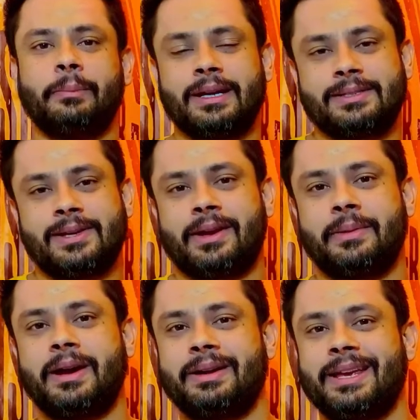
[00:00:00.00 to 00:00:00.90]
going to talk
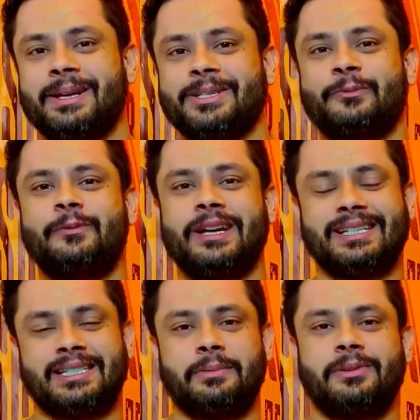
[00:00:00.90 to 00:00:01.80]
about here is
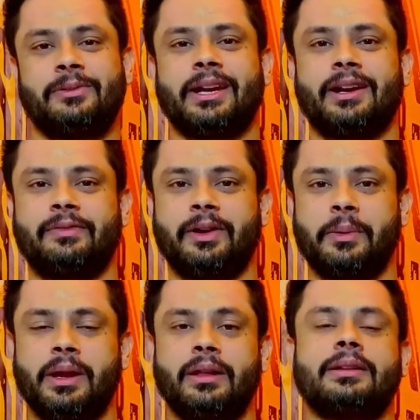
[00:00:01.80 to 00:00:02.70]
vegetable recovery
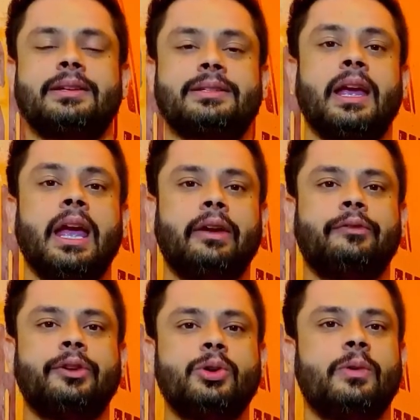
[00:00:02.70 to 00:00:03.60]
meal, because if
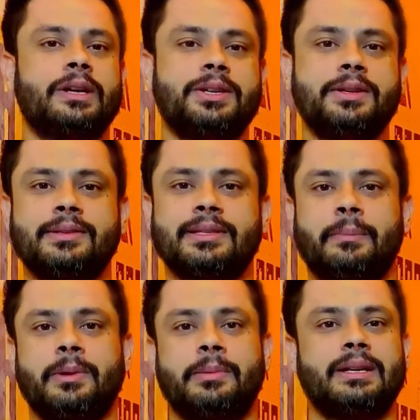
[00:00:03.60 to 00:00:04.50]
you don't want to use
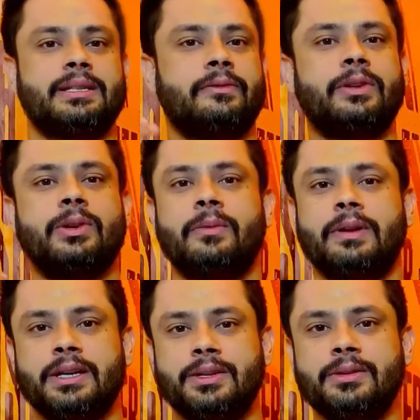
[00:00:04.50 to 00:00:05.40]
supplements, if you don't want
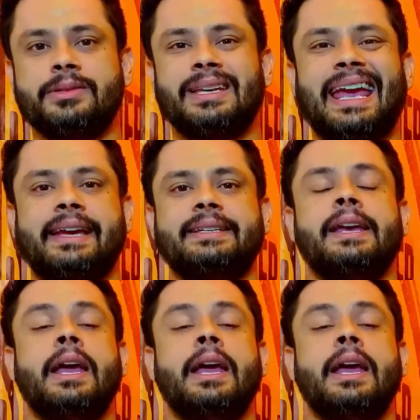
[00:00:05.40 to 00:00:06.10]
to use eggs,